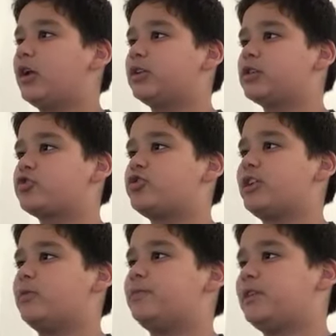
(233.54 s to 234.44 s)
other
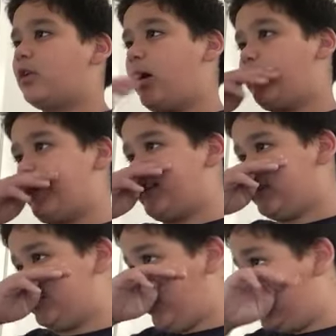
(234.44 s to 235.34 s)
GOP
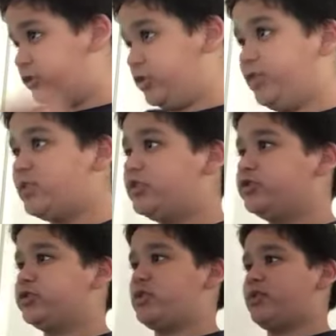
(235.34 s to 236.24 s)
lawmakers are serving
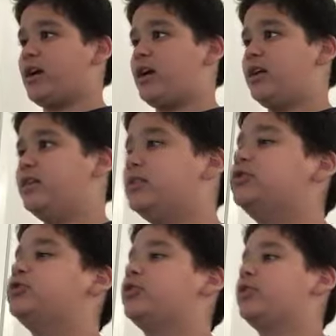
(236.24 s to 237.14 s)
the
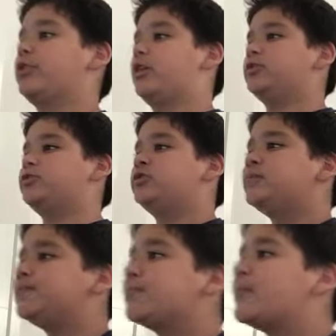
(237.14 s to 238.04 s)
surrogates,
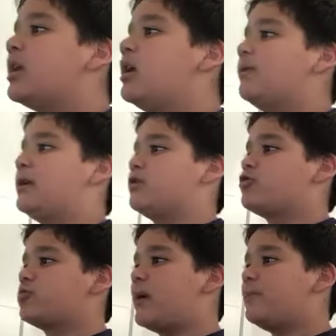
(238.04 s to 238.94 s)
while
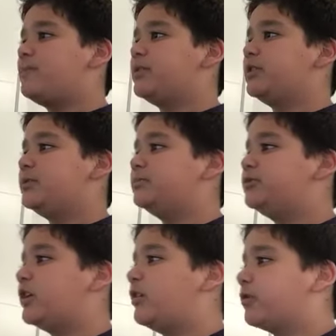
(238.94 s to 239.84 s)
Trump
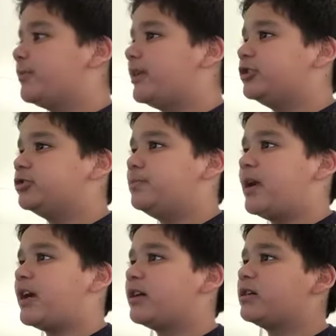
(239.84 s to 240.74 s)
himself remains
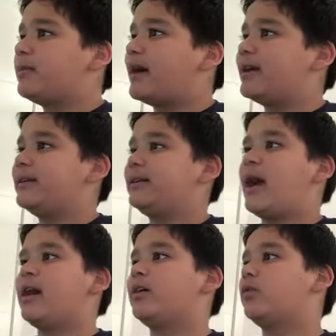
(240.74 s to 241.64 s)
barred by a gag